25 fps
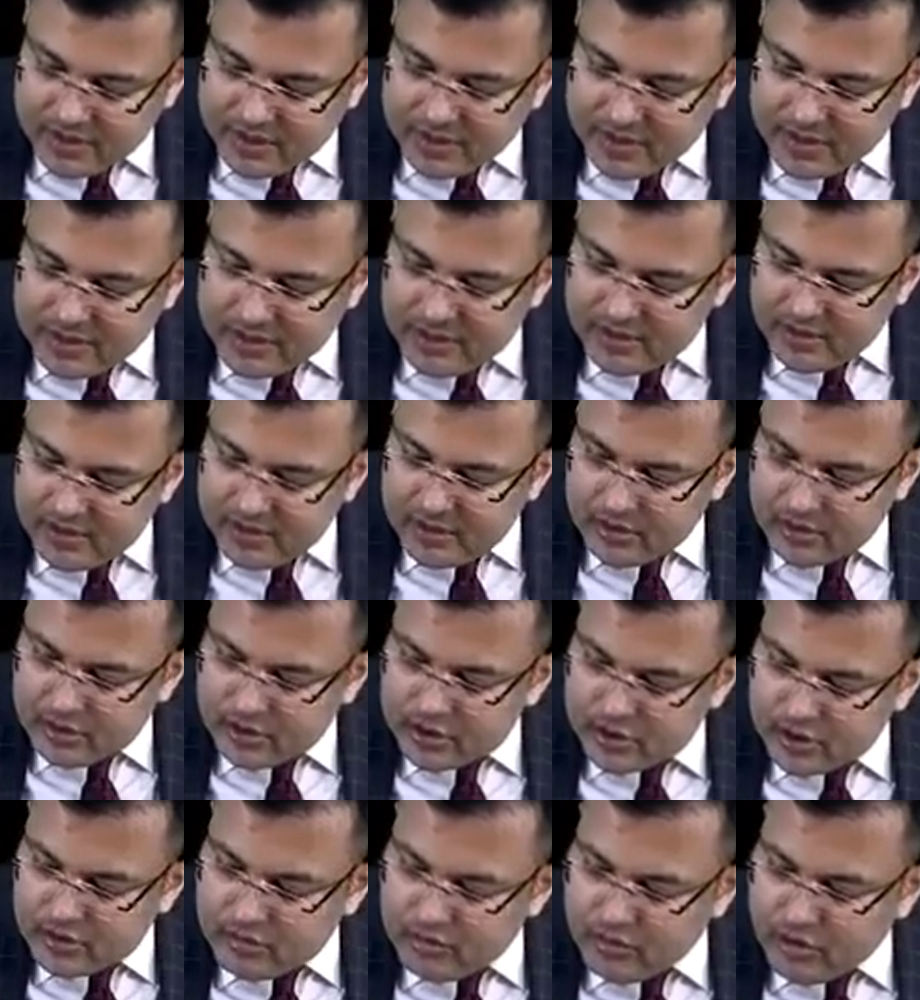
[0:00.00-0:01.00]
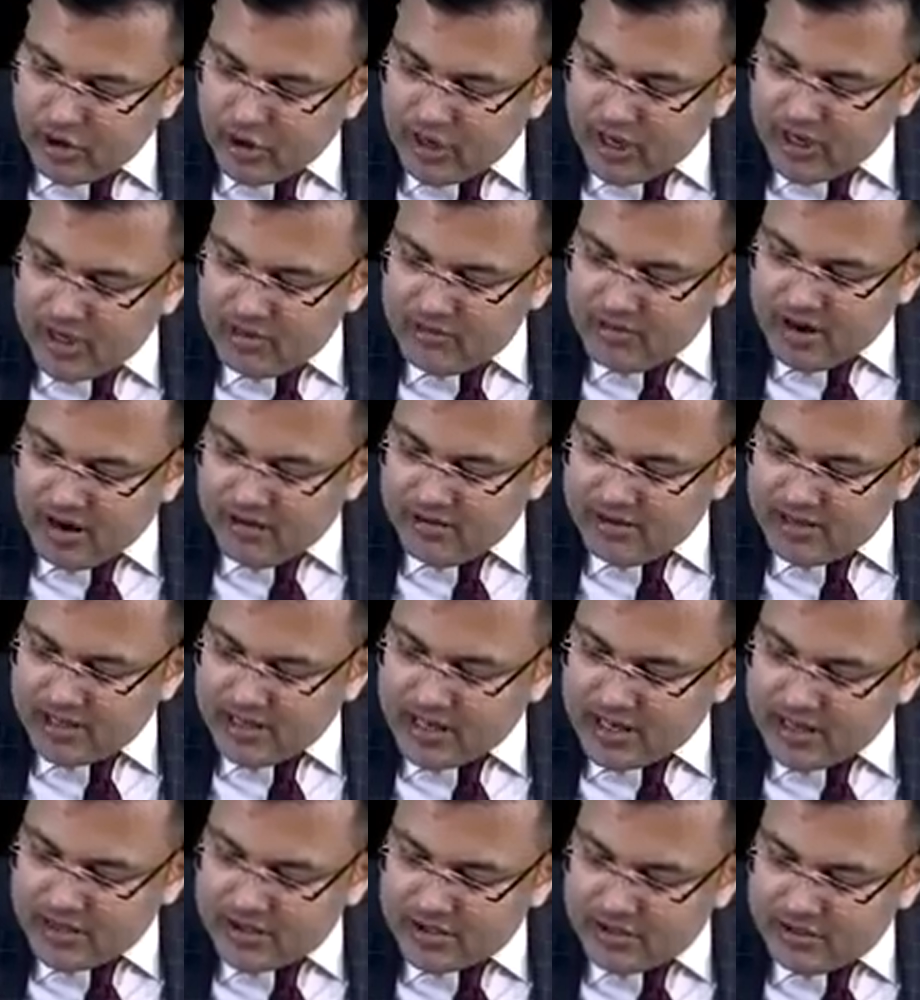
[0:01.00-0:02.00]
In small bowel
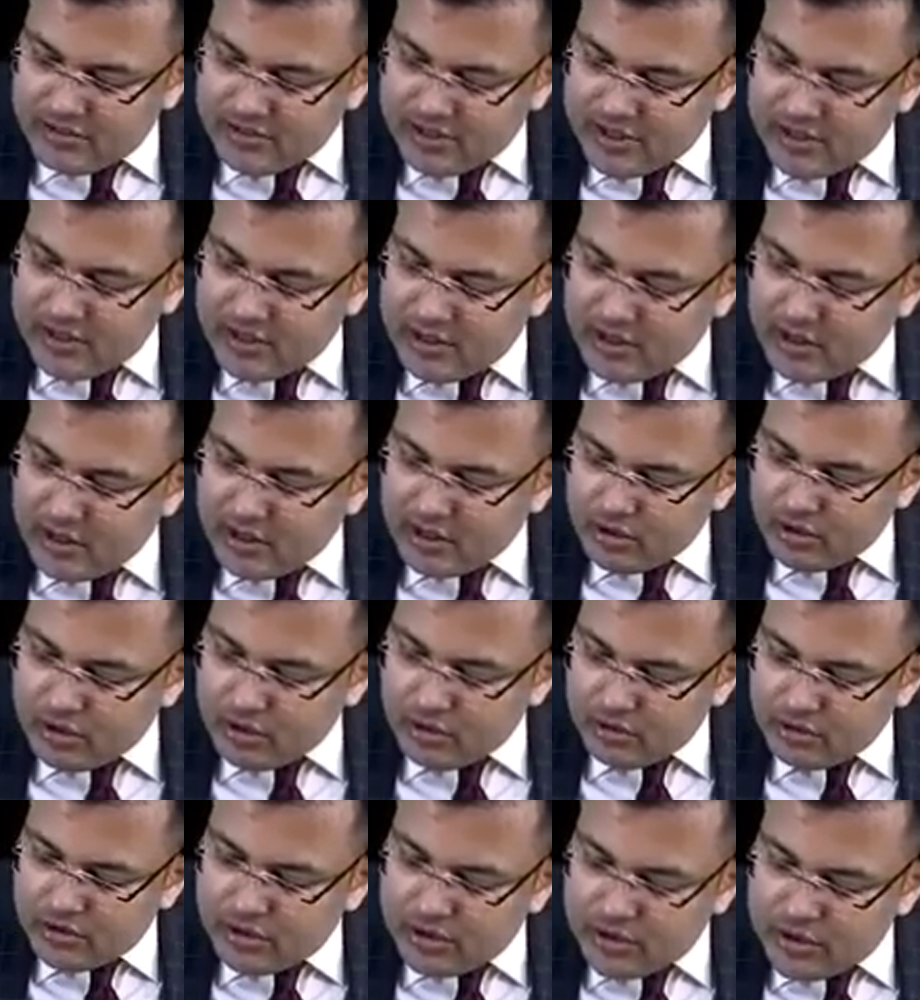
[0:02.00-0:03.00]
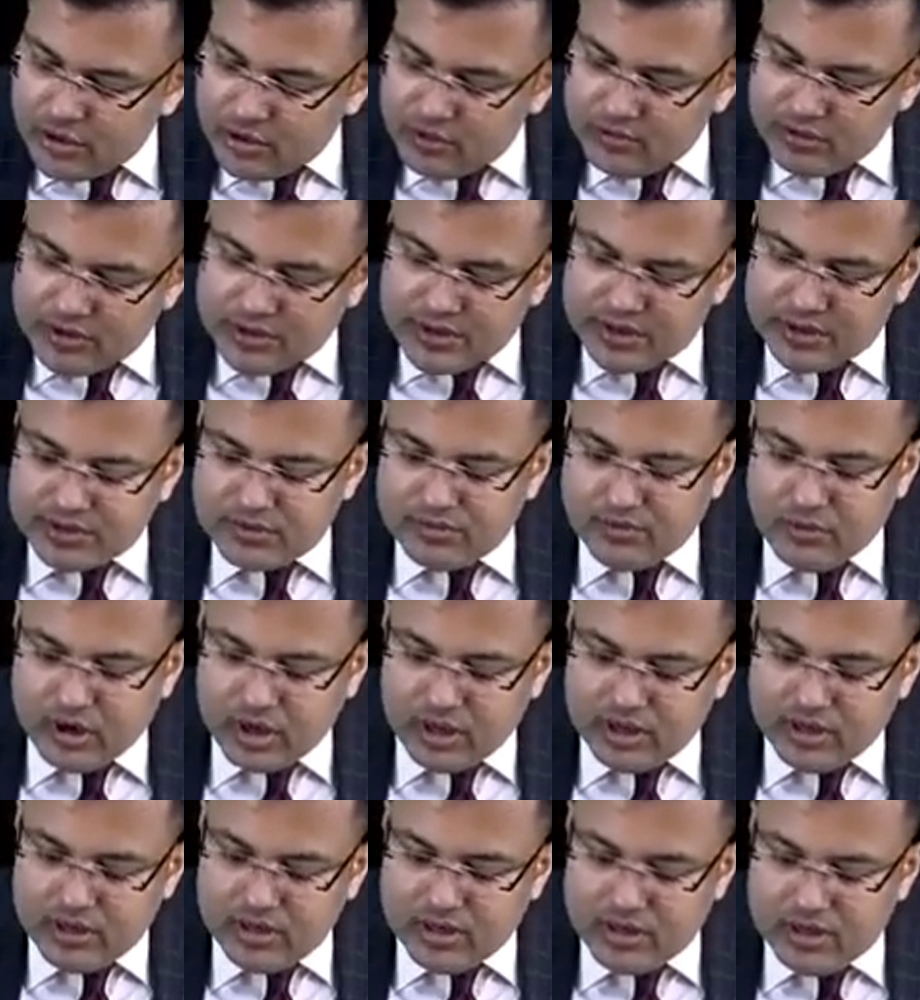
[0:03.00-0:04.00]
carcinoid, though the tumor is
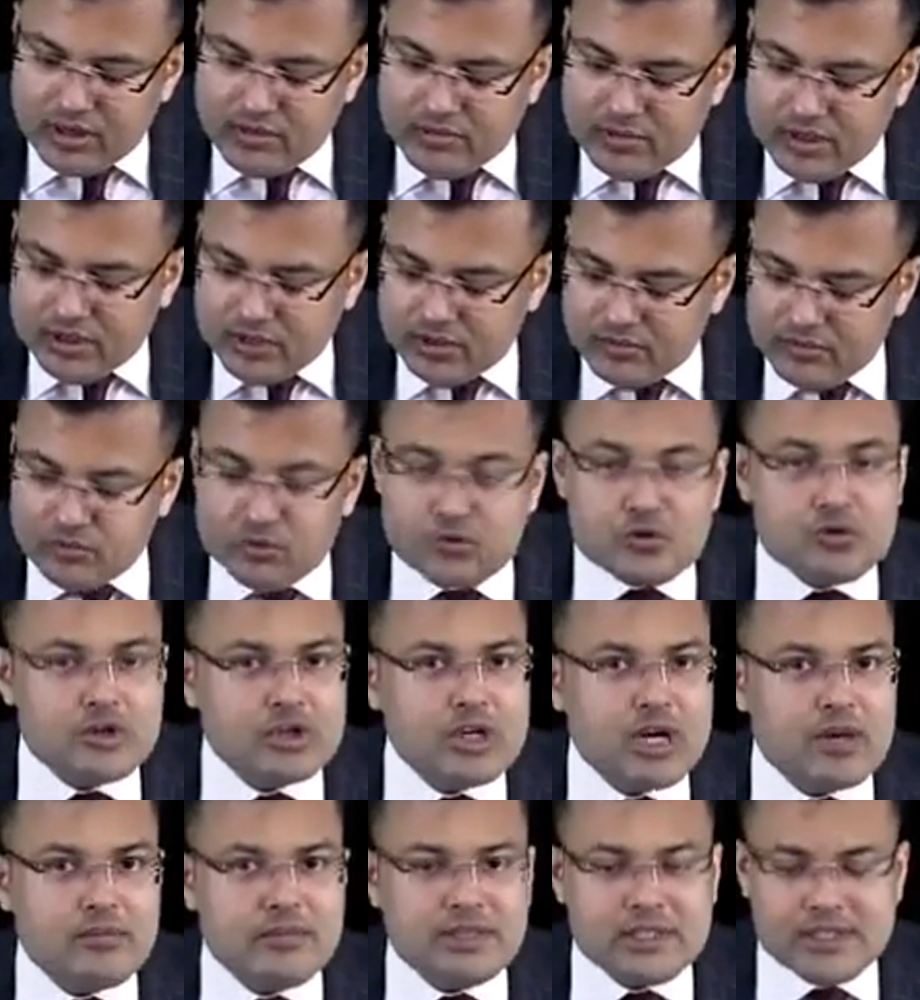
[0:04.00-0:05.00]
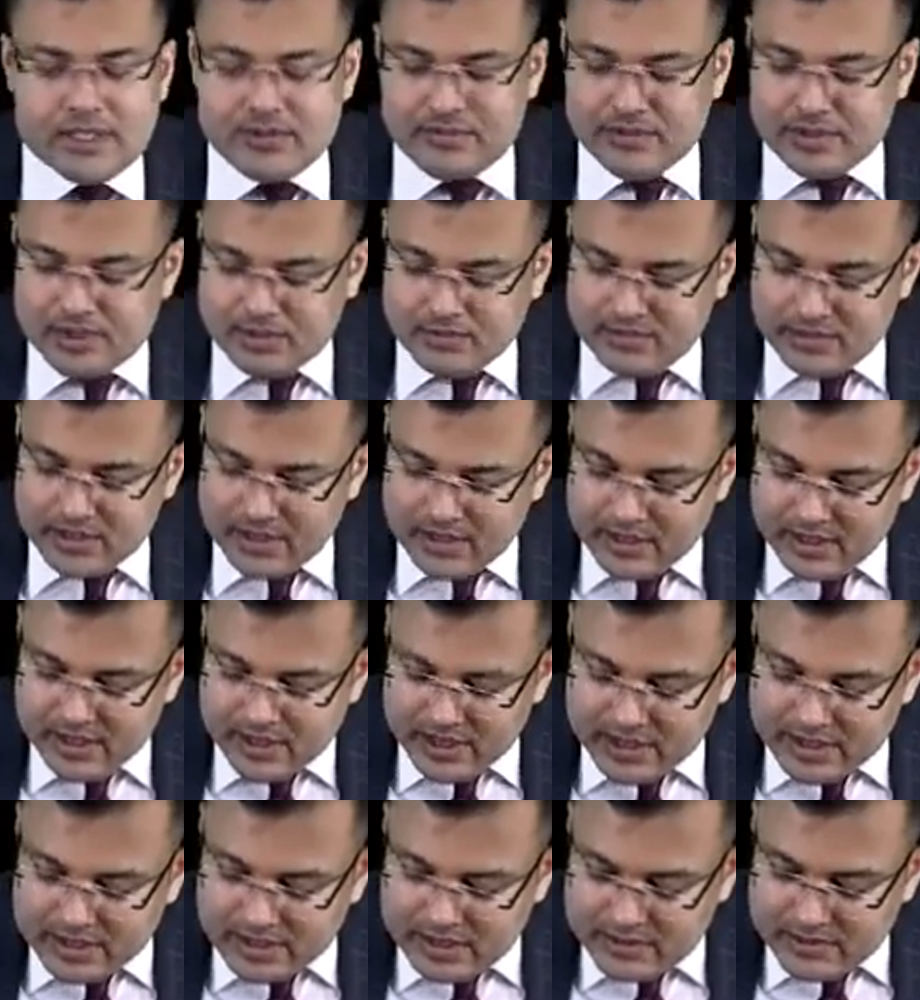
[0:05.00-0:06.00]
small, but the most common symptom,
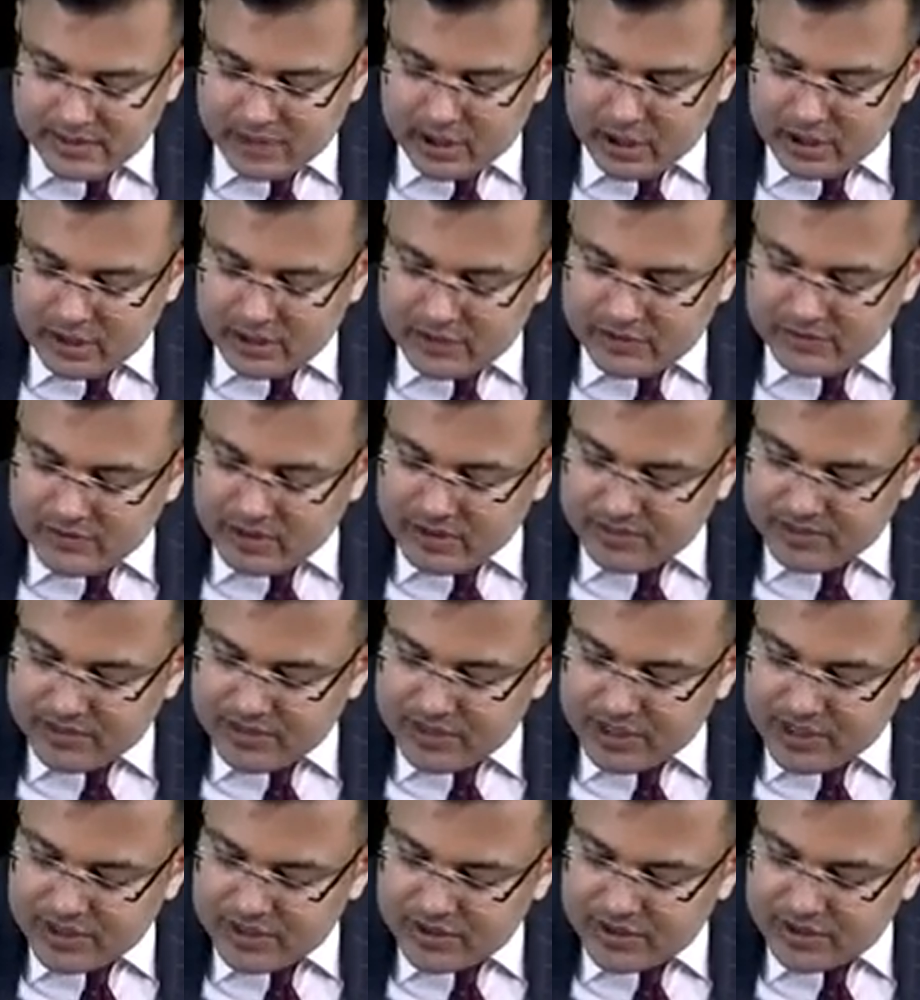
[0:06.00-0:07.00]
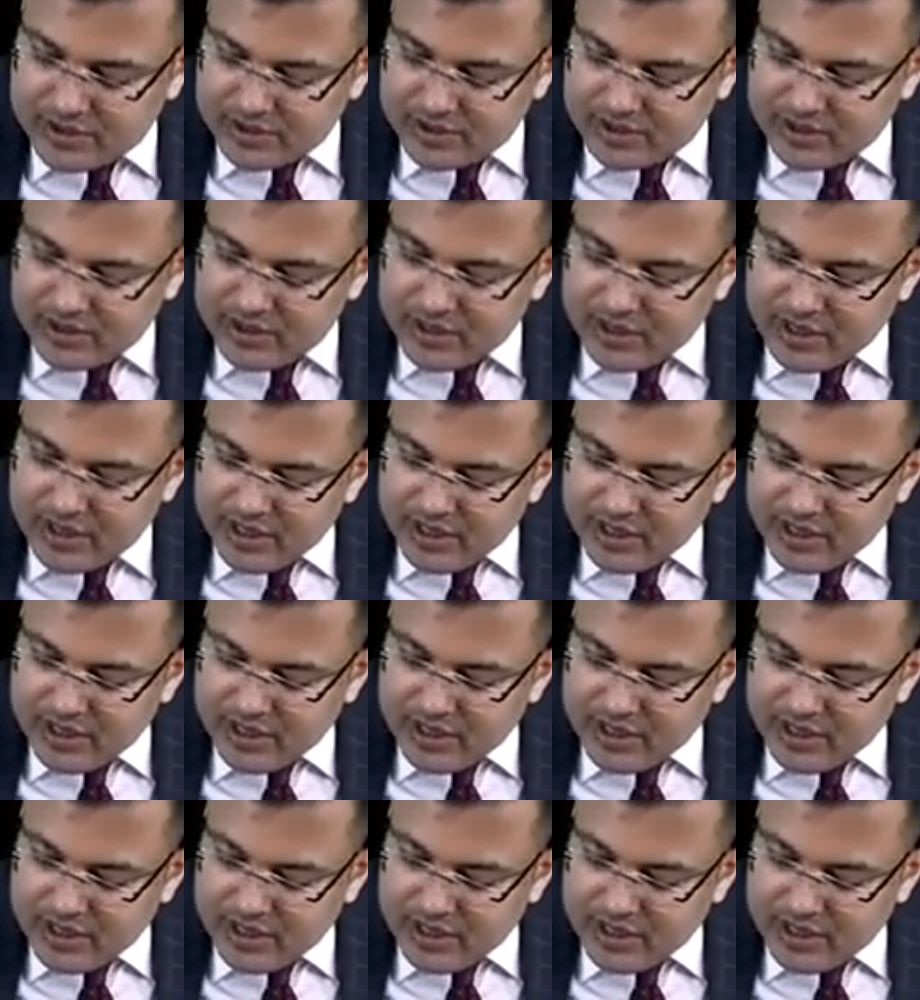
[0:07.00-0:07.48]
it is because of obstruction,